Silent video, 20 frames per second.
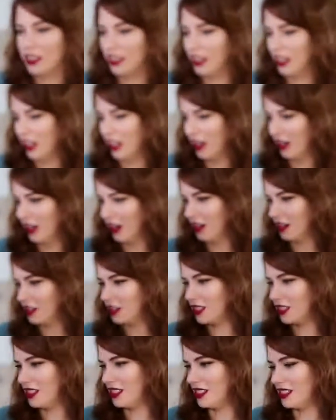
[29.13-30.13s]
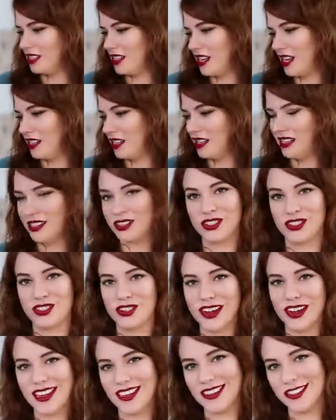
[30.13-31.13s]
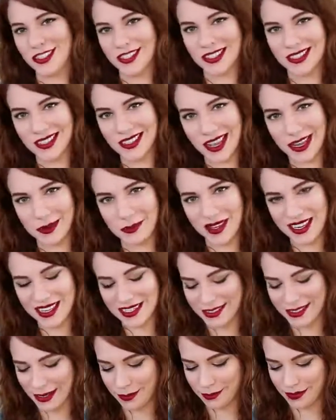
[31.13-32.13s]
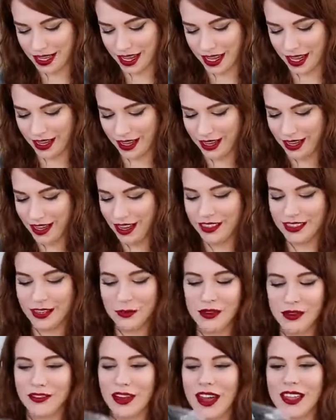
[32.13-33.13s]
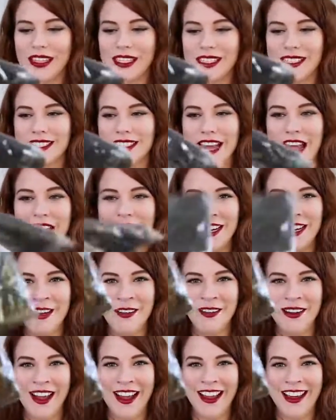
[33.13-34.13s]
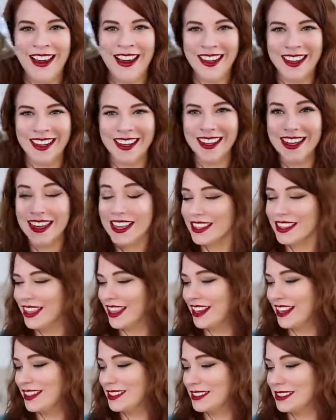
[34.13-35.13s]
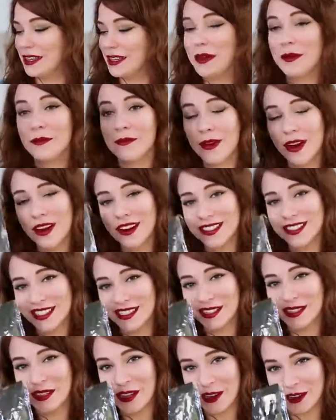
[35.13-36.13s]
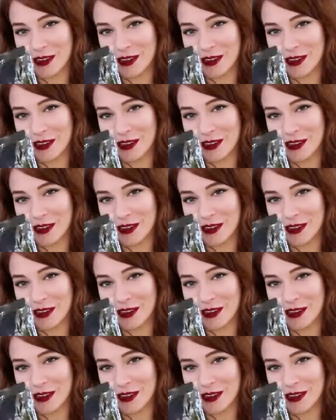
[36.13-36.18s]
Look at her. She's standing straight, just like me someday. And we've got this tiny one that is marked as a